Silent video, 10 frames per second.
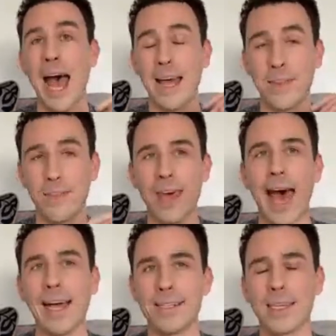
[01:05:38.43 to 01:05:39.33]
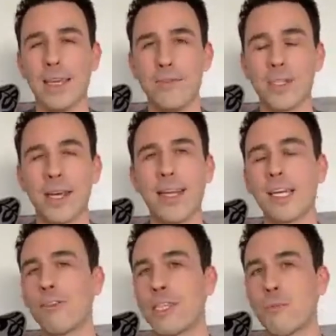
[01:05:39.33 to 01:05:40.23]
And that gives an
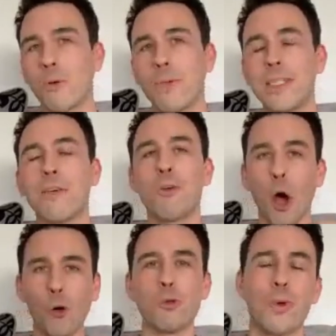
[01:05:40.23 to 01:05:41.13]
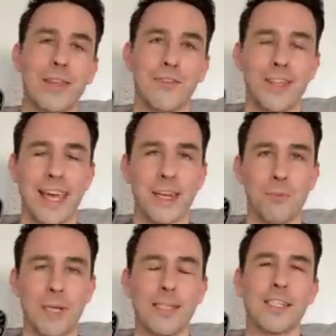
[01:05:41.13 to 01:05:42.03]
increased probability of cold weather at the end
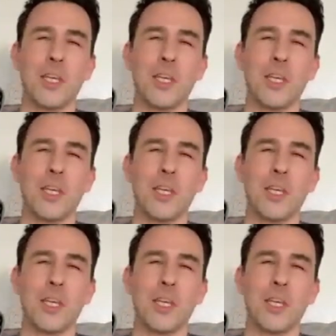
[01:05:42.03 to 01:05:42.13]
of winter.